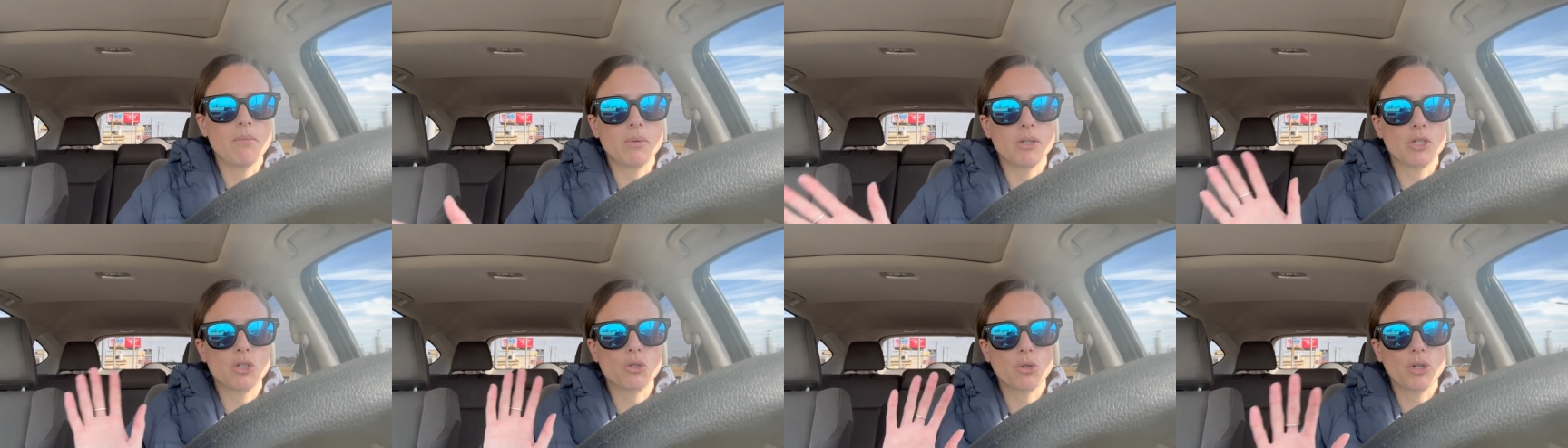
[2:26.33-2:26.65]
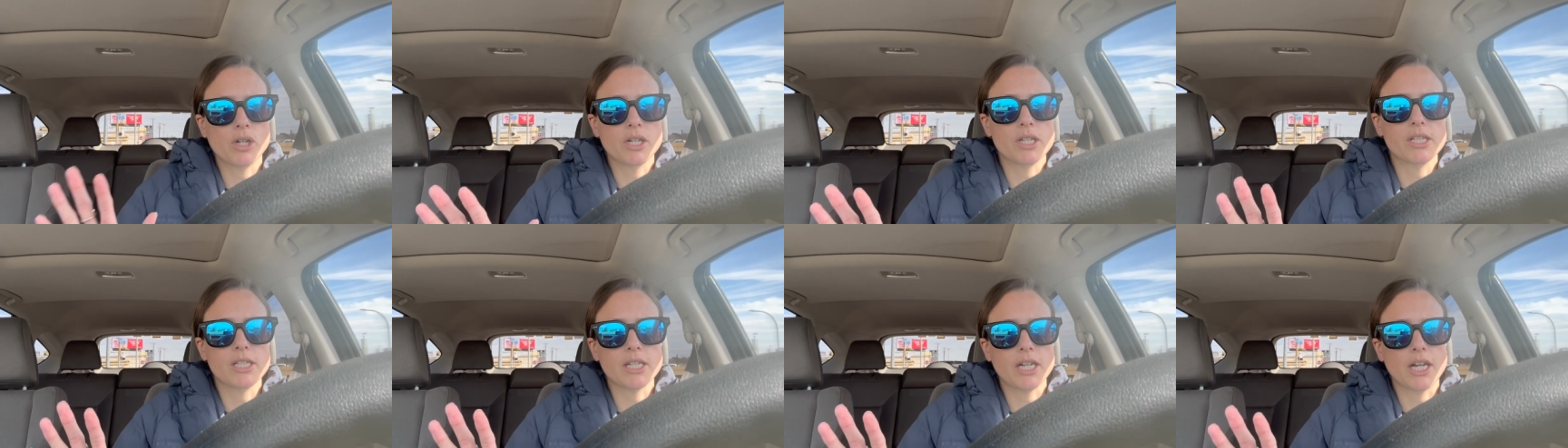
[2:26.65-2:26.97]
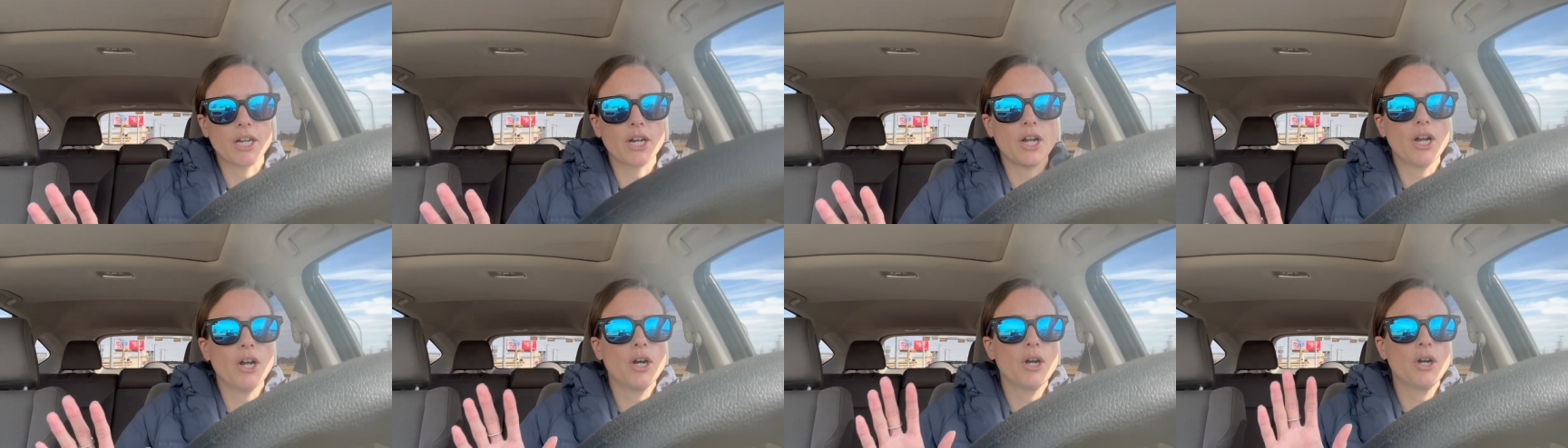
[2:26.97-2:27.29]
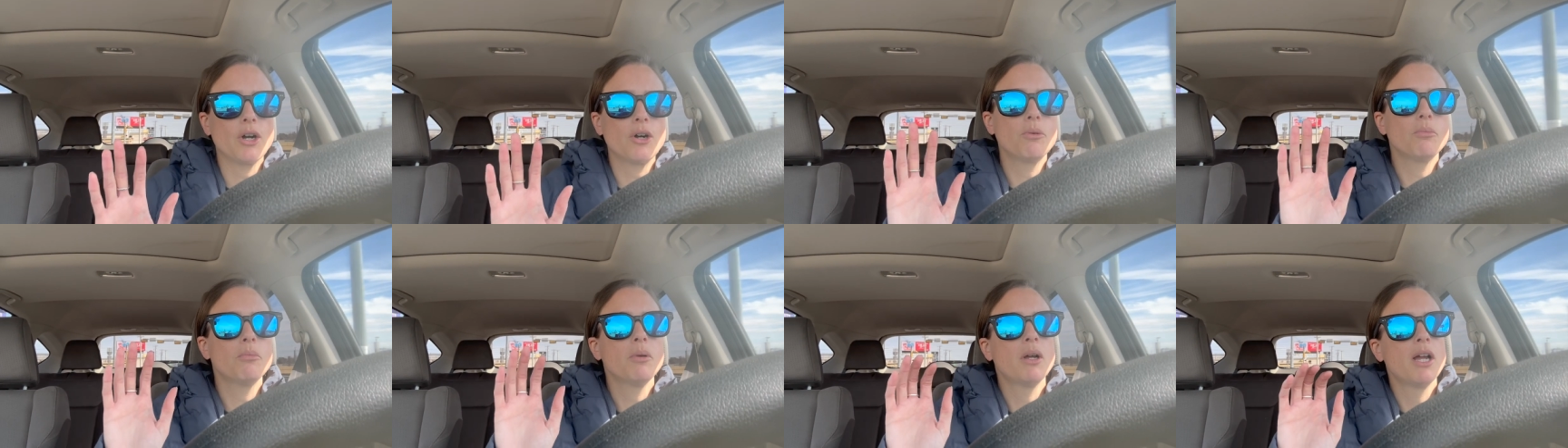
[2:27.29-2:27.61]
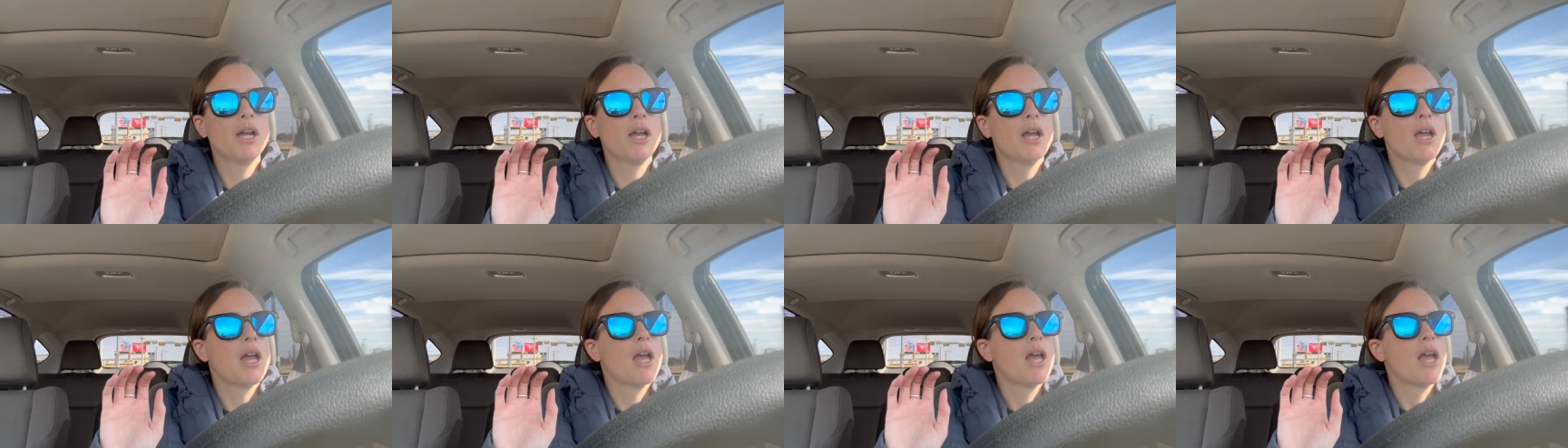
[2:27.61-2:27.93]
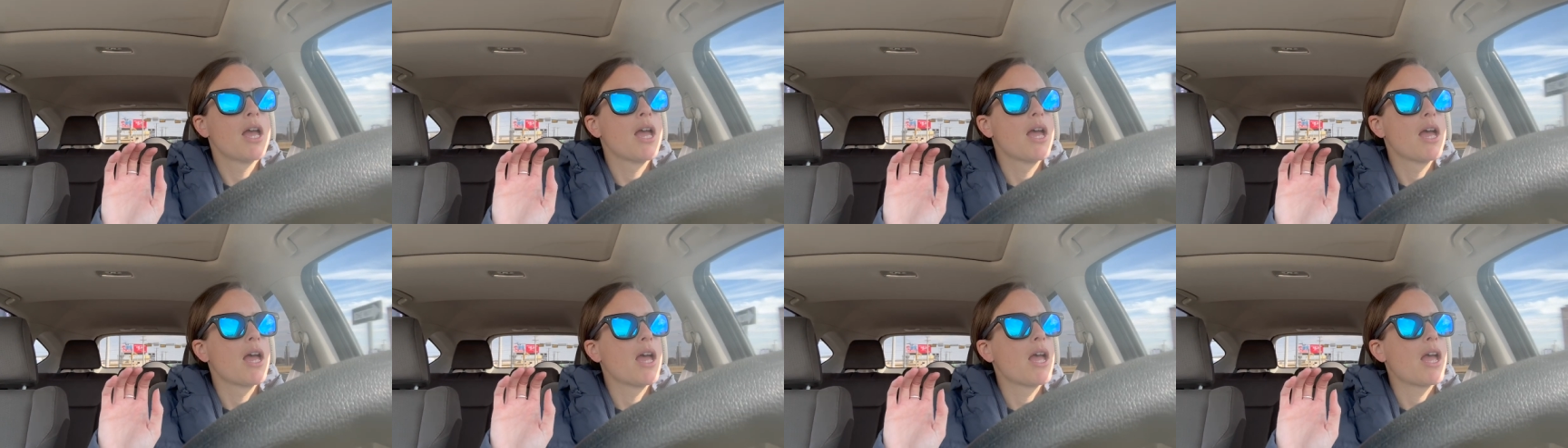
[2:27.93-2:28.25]
but Jordan stayed
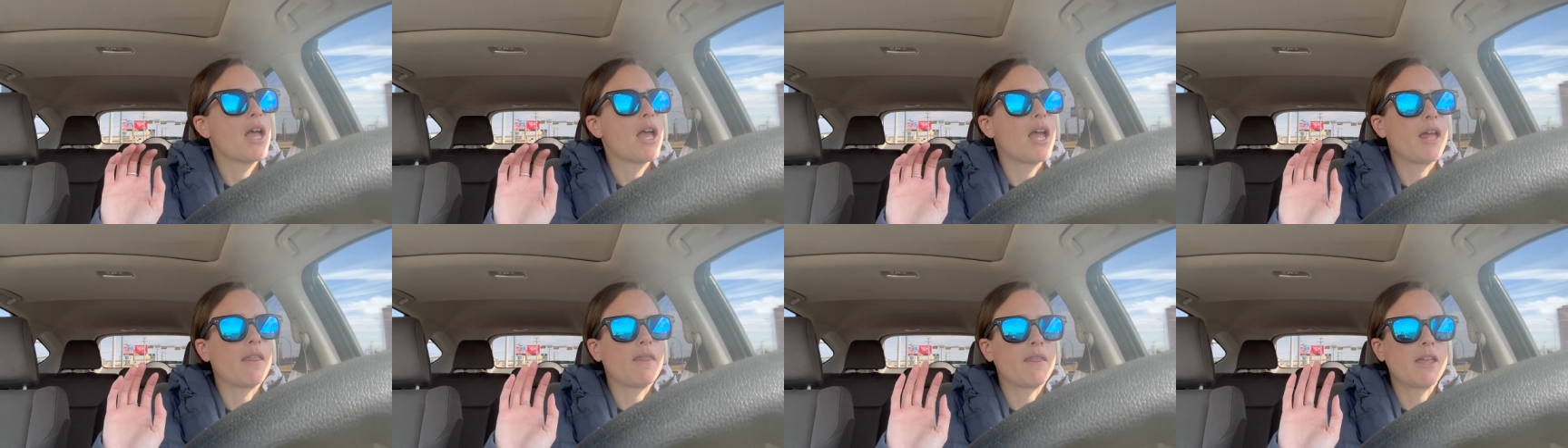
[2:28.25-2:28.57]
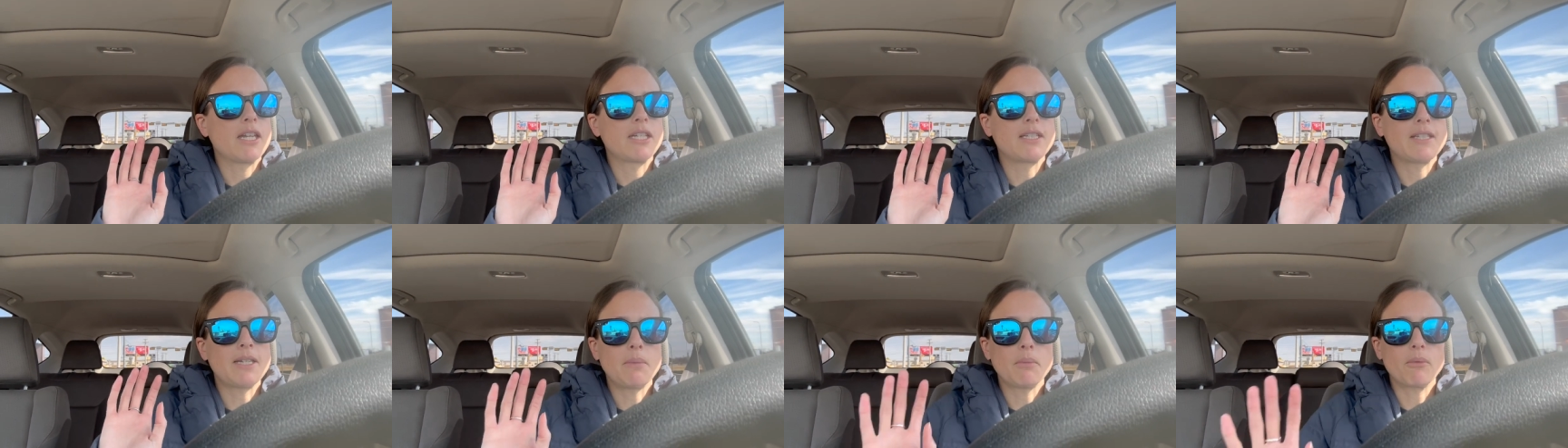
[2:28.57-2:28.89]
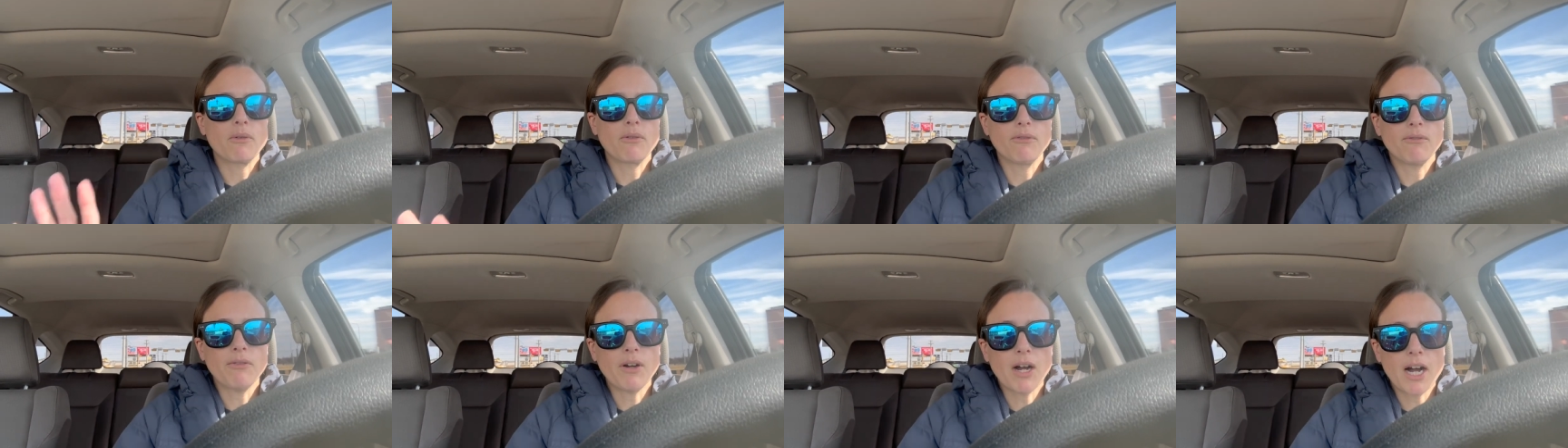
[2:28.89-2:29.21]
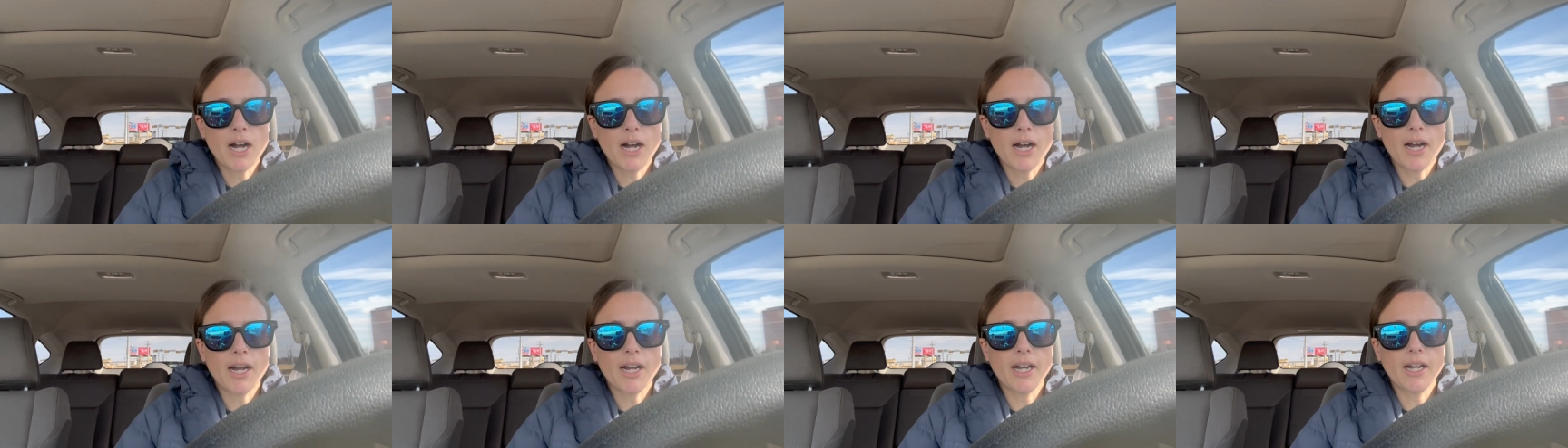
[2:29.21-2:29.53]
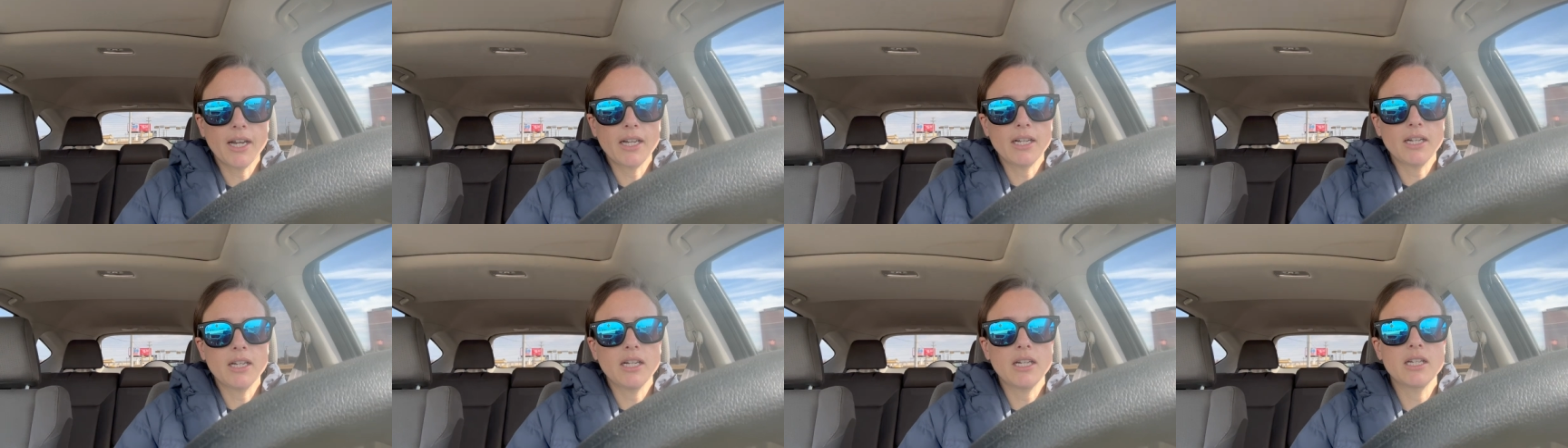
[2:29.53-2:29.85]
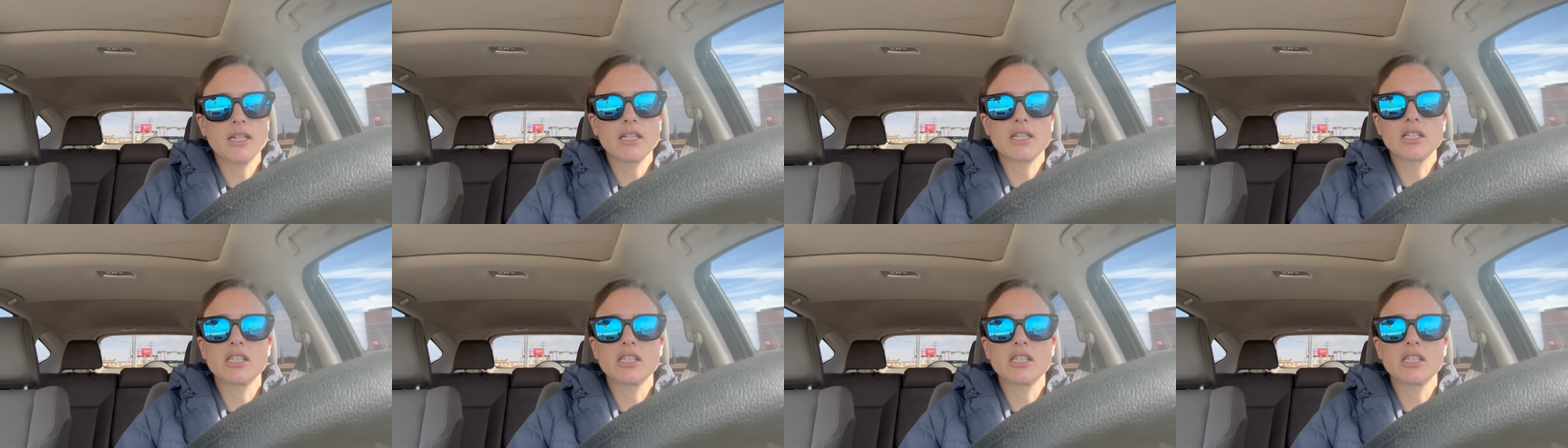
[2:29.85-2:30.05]
home, and they seemed fine.